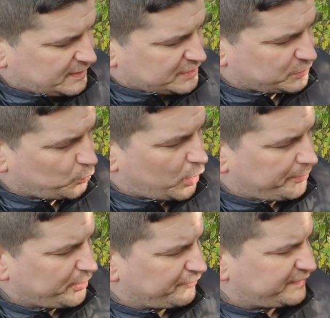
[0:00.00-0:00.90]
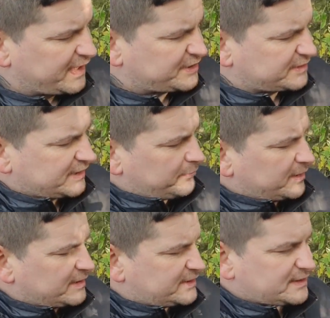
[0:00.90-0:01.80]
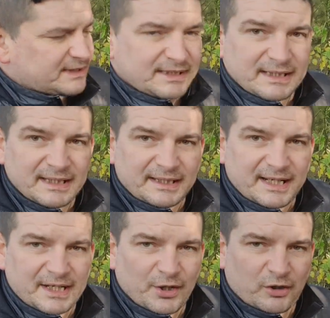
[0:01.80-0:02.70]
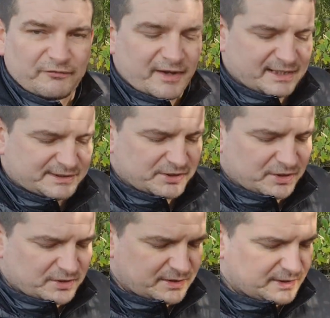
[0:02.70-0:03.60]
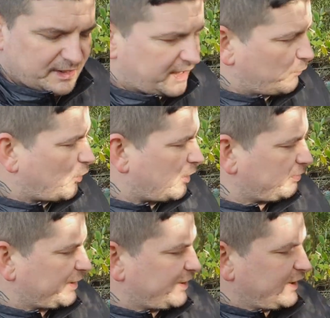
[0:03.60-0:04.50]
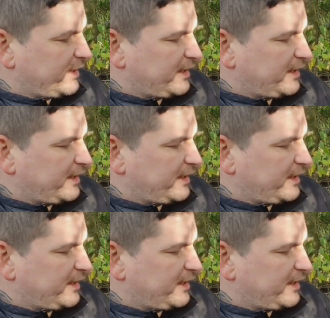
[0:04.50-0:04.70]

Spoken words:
some water purification tablets, the Nock Vector water bladder,